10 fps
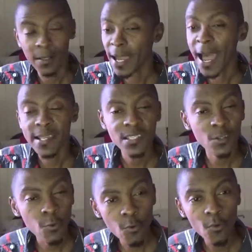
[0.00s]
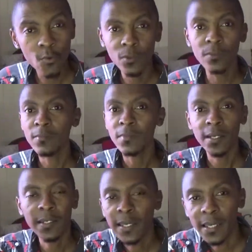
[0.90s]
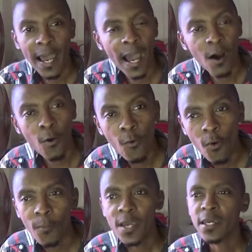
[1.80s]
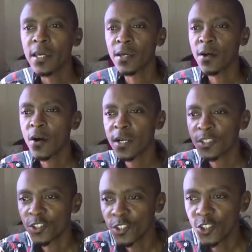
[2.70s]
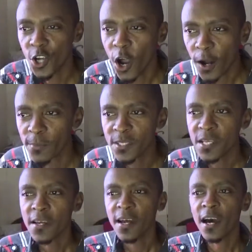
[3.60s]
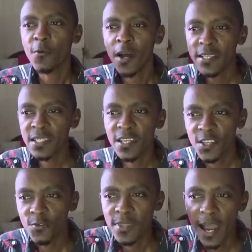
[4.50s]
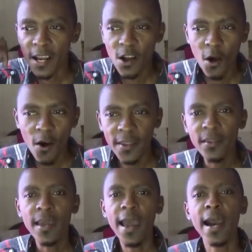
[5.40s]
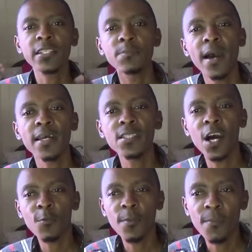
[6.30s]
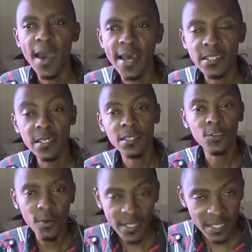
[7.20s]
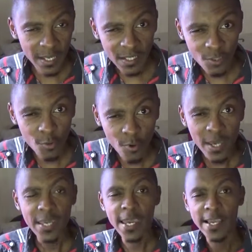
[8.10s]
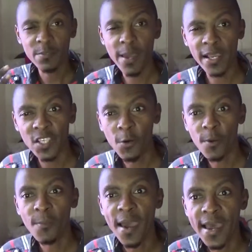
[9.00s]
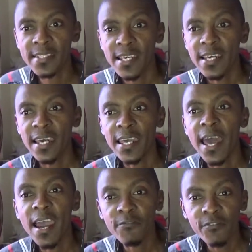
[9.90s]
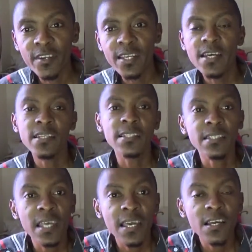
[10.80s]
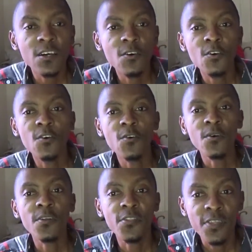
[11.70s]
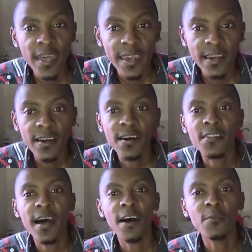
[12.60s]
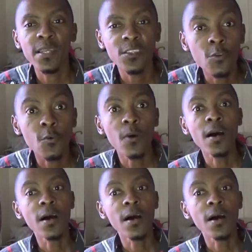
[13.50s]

at school, at home, in our jobs, I want to say to you that God expects our best in those things too. He expects our best in every single thing that we do.